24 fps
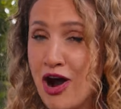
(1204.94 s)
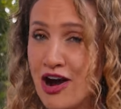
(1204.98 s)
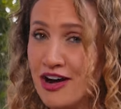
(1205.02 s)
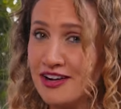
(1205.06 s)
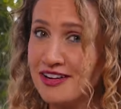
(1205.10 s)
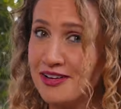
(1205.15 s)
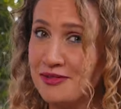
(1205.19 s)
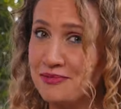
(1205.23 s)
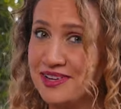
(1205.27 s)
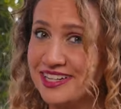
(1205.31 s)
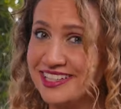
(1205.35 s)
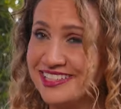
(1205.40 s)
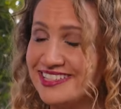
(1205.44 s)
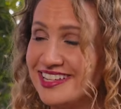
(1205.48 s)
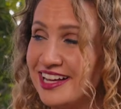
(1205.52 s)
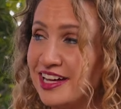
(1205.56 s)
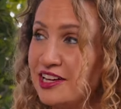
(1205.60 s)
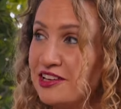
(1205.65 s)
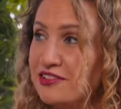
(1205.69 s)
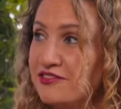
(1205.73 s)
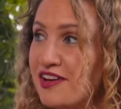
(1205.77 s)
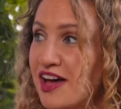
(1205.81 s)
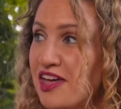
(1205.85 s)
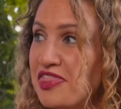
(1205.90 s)
hard on
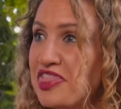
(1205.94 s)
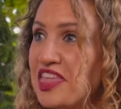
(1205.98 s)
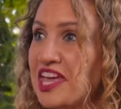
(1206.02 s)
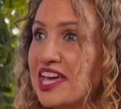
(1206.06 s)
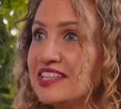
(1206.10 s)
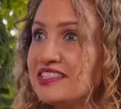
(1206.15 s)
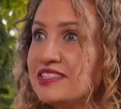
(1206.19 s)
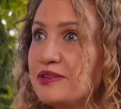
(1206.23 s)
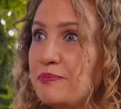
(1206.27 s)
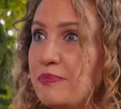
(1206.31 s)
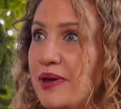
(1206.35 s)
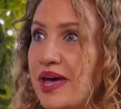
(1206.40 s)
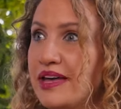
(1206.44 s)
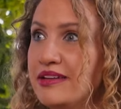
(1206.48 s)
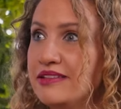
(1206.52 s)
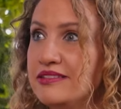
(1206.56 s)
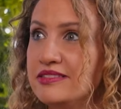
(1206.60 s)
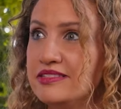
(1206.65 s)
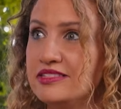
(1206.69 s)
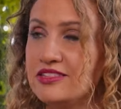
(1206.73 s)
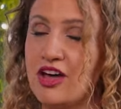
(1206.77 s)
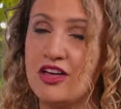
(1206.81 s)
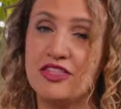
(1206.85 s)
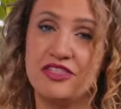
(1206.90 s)
myself. I think it
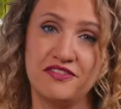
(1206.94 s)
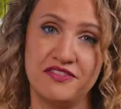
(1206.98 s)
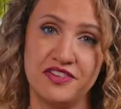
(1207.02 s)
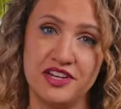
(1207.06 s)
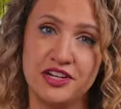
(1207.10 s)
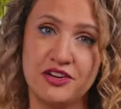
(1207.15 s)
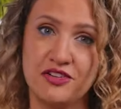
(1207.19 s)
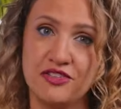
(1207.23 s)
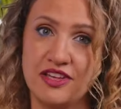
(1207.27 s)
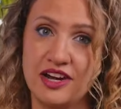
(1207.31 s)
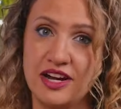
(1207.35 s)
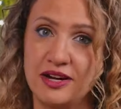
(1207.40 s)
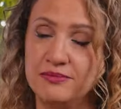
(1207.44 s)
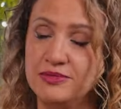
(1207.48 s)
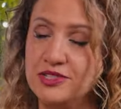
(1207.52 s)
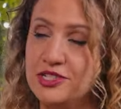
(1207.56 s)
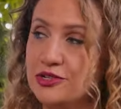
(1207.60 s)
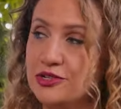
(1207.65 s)
depends on the video that I'm